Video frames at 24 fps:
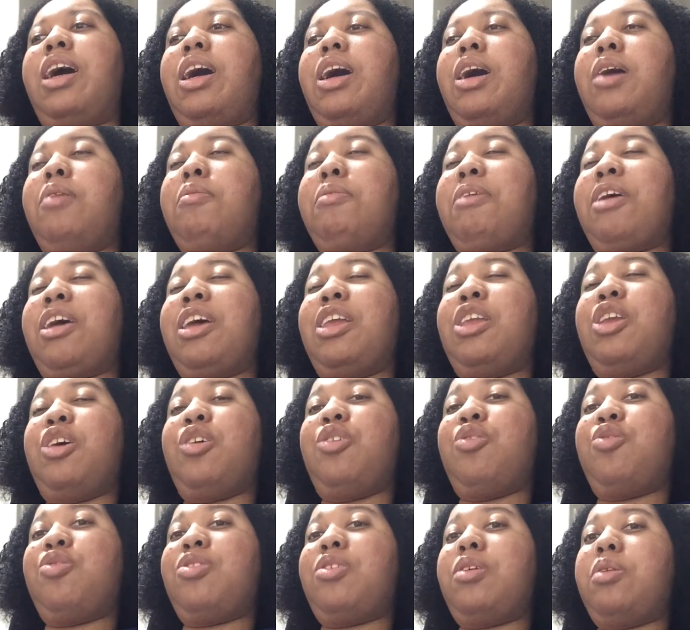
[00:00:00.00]
Um, I
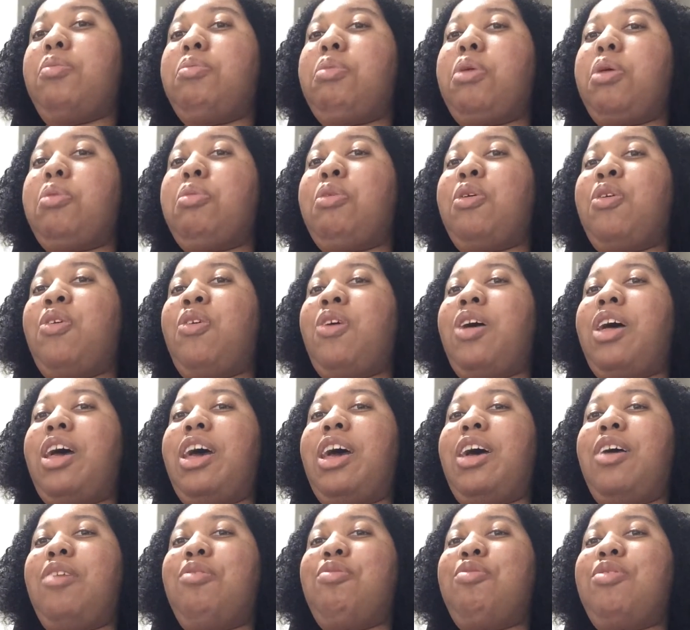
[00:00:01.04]
know some people
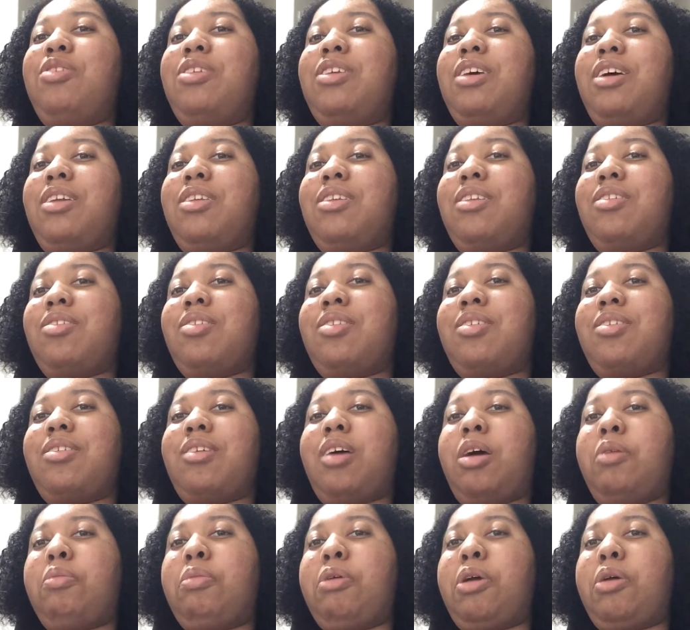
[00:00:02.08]
have done this
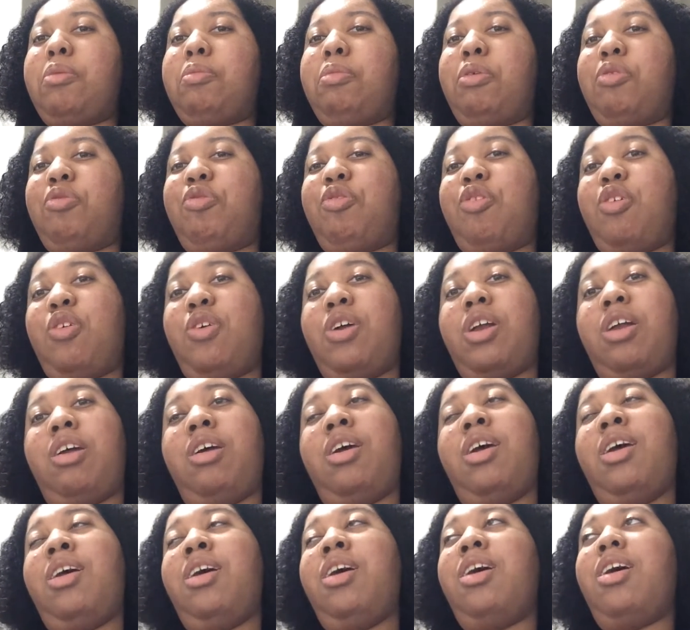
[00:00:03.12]
topic before
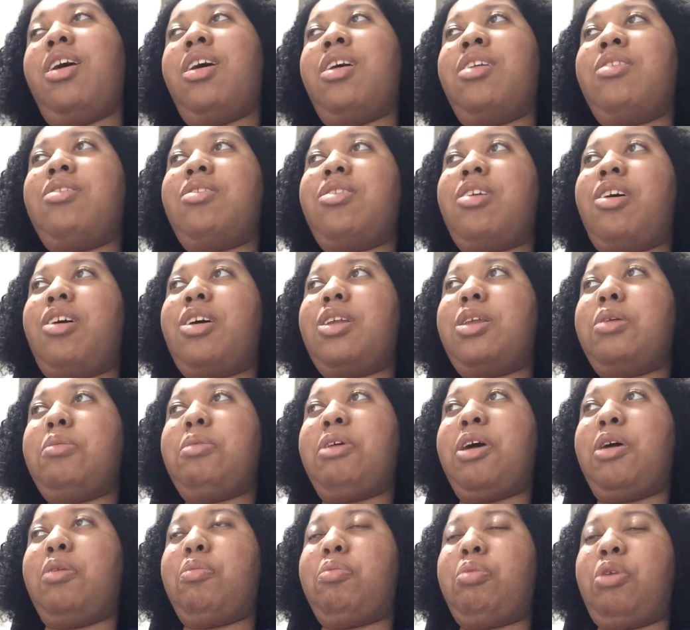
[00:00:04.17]
and talked
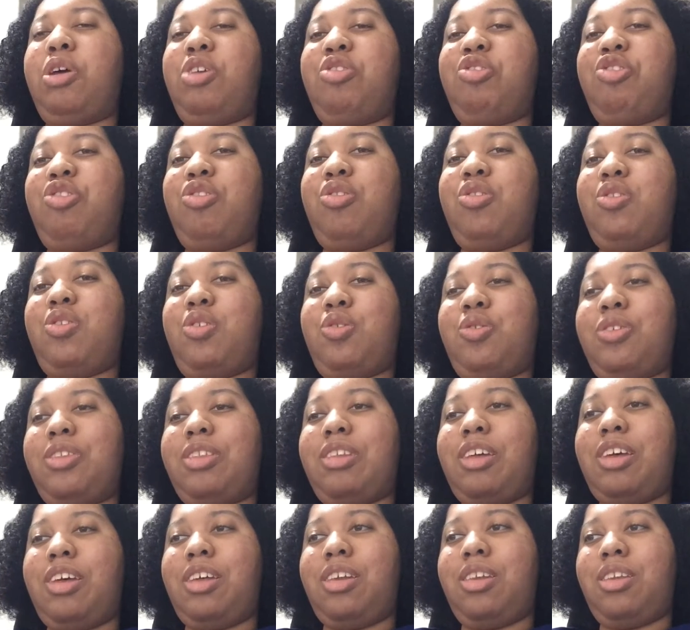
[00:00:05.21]
about pressures
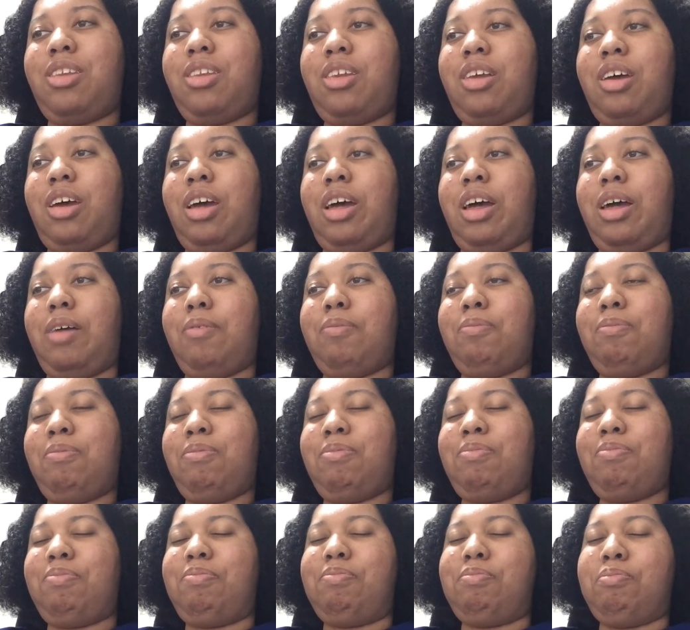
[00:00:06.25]
within um,
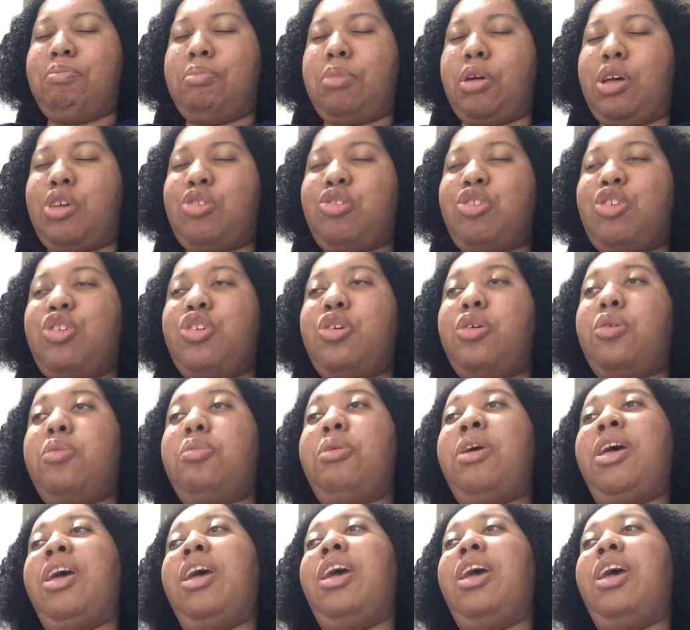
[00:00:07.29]
BookTube.